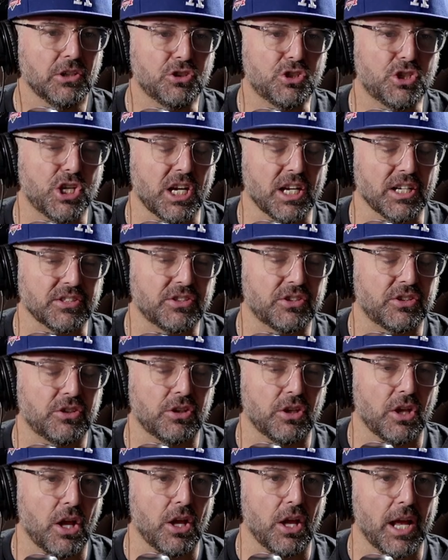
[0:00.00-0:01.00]

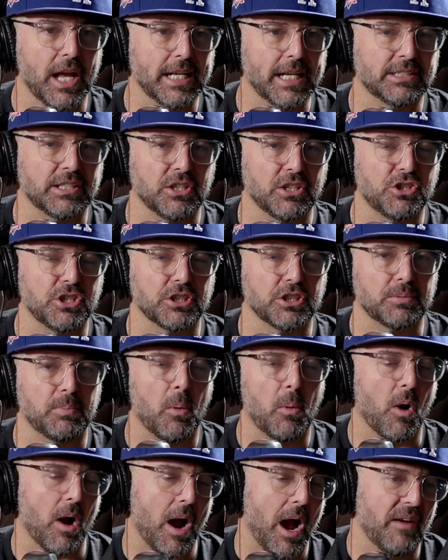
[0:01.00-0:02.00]
is it just
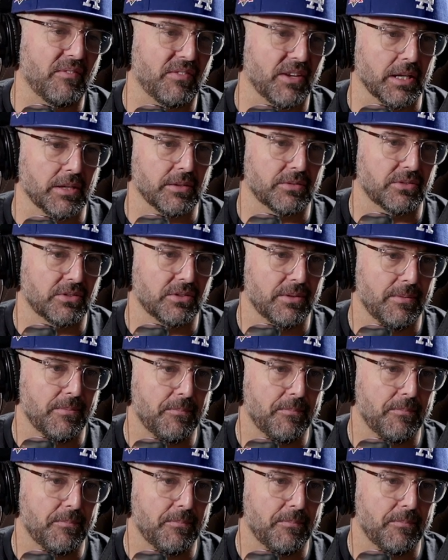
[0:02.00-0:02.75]
more obvious?